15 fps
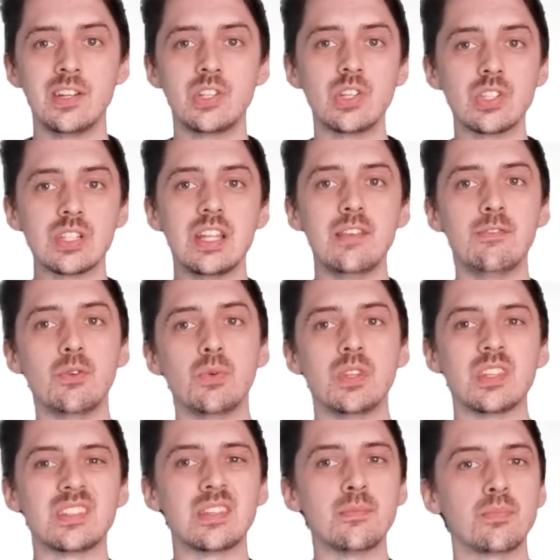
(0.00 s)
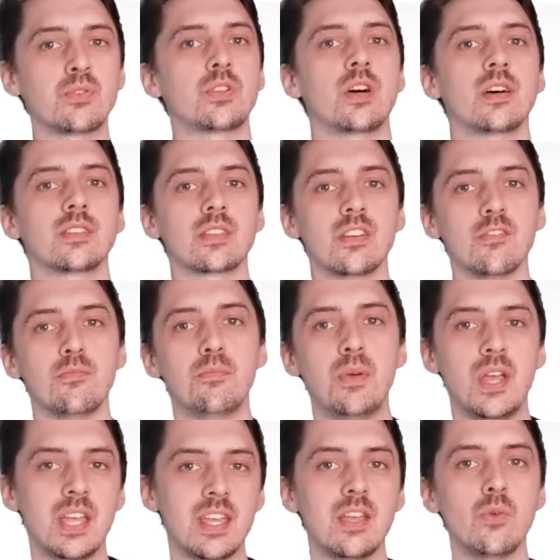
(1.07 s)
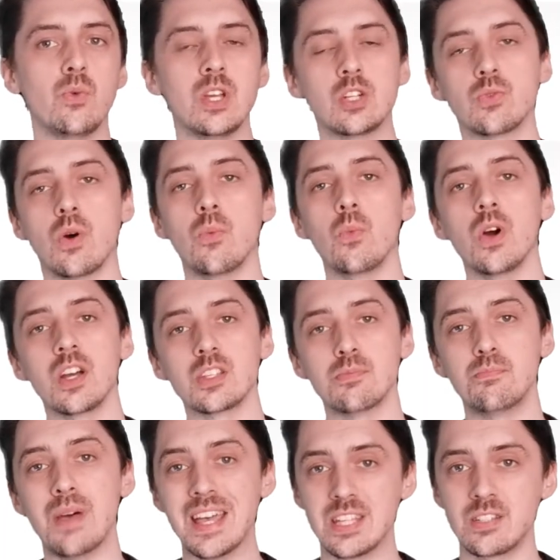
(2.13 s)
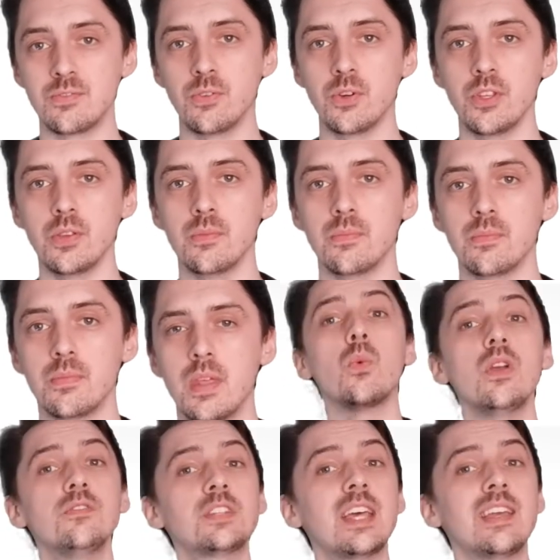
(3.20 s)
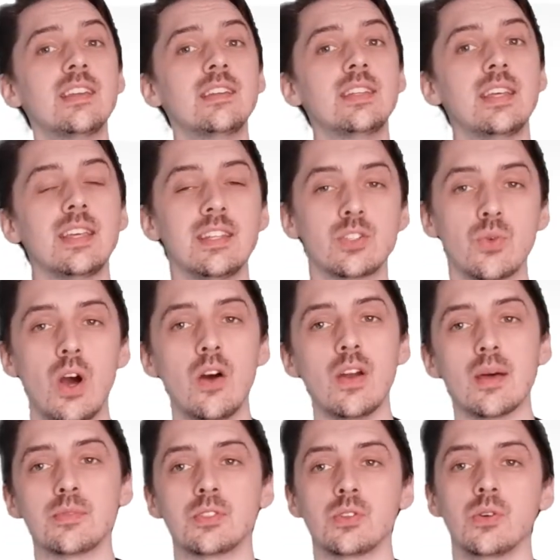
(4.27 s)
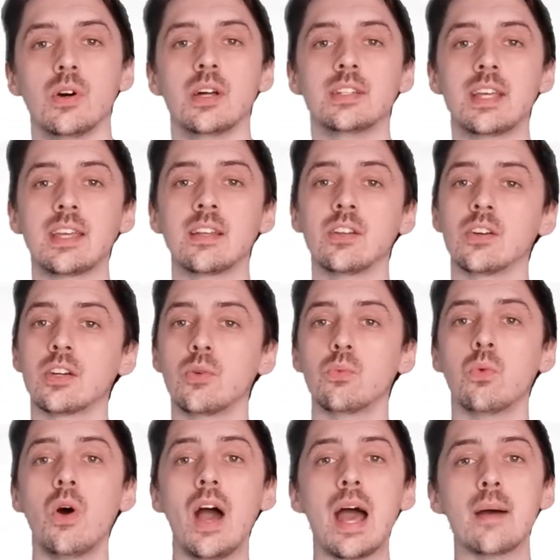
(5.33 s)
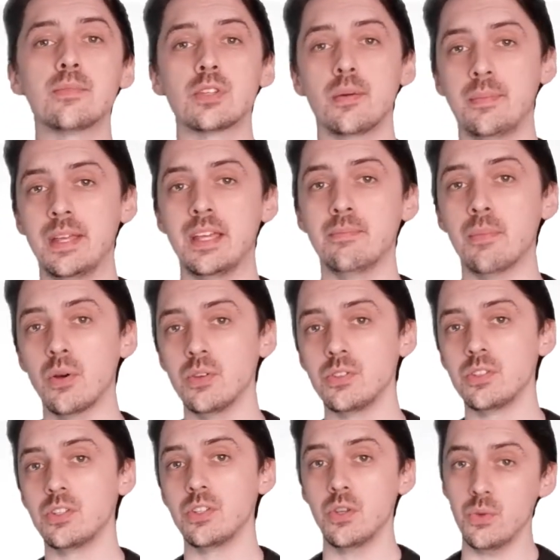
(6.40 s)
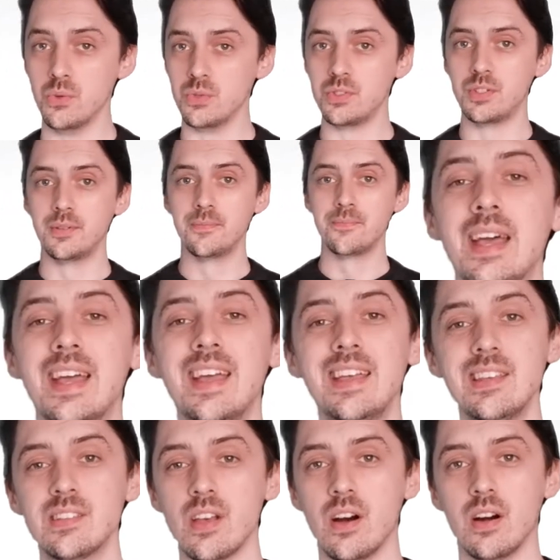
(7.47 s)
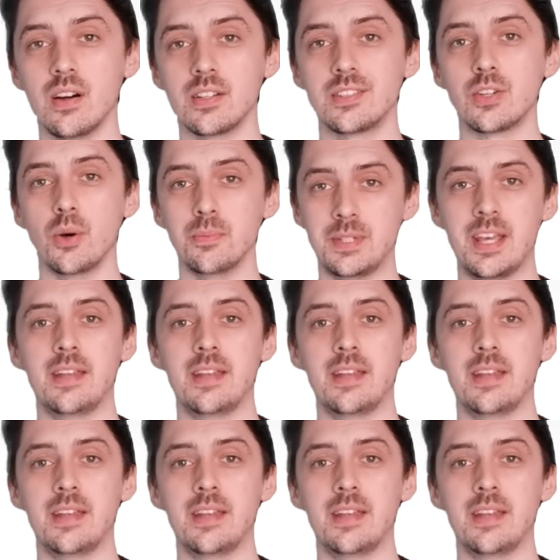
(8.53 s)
and just leave you with the simple task of picking which one works best for you. We've taken a dig into our app store and taken a look at what apps are being most used. Here's our top